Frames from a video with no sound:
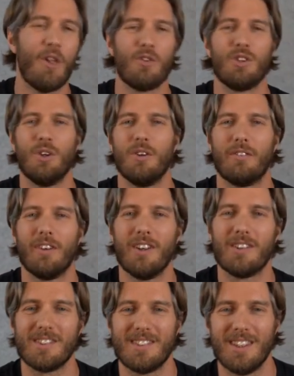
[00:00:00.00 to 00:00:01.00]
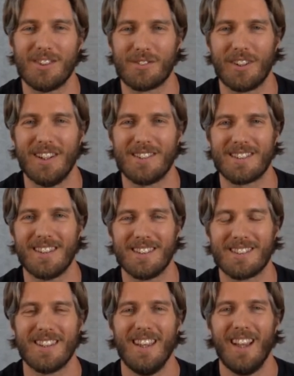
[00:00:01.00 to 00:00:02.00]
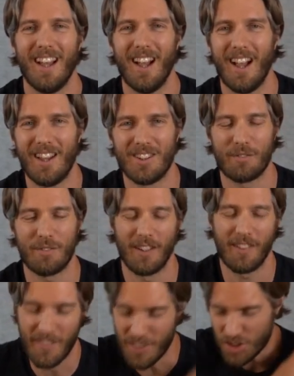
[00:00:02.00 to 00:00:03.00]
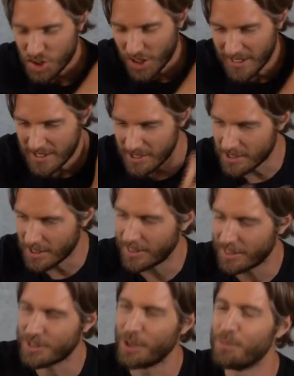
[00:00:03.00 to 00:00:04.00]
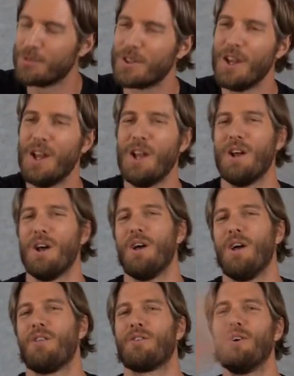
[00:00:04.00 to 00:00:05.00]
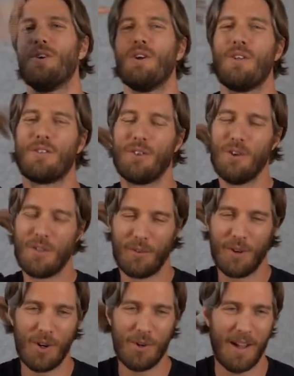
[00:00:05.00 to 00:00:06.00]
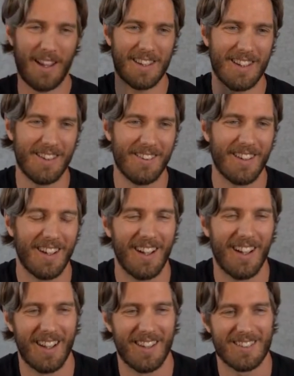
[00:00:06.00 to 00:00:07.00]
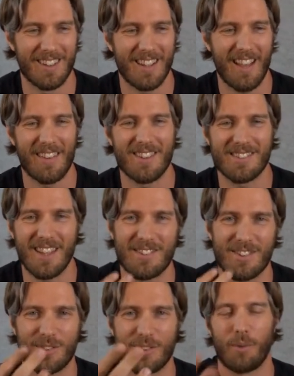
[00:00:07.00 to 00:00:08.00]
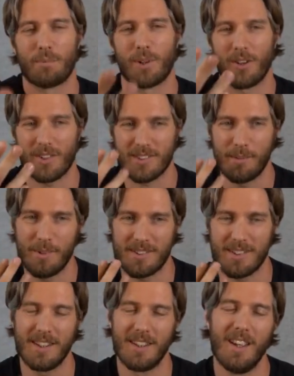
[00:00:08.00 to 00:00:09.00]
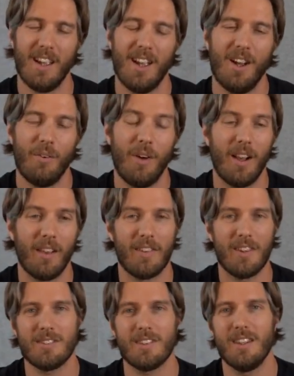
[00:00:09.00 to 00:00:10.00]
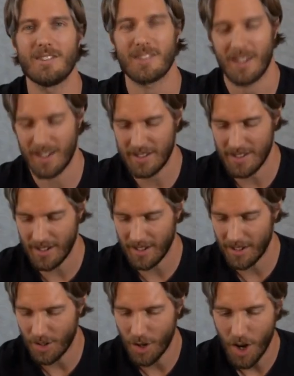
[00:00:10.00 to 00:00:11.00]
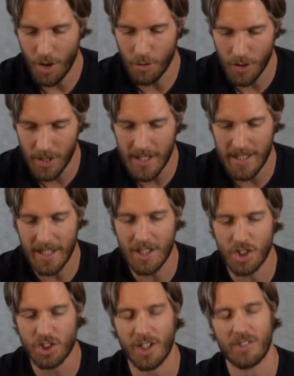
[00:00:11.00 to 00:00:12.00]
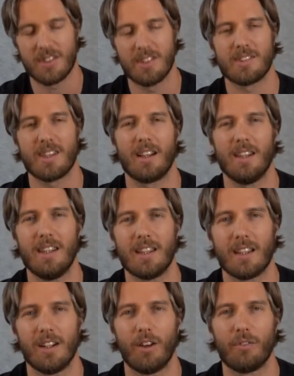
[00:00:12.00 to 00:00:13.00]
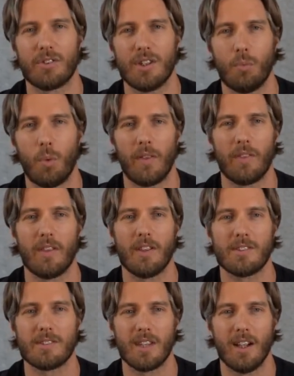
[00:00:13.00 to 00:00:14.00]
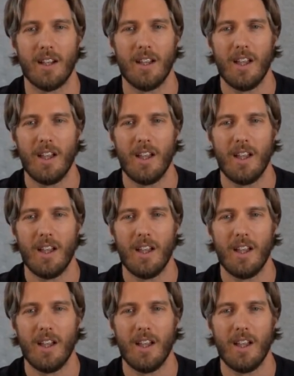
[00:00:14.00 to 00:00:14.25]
universities, for instance, and you feel that the train kind of comes through the room at you, and you get this sense of sort of proximity. Well, this is a really interesting technique, and obviously one that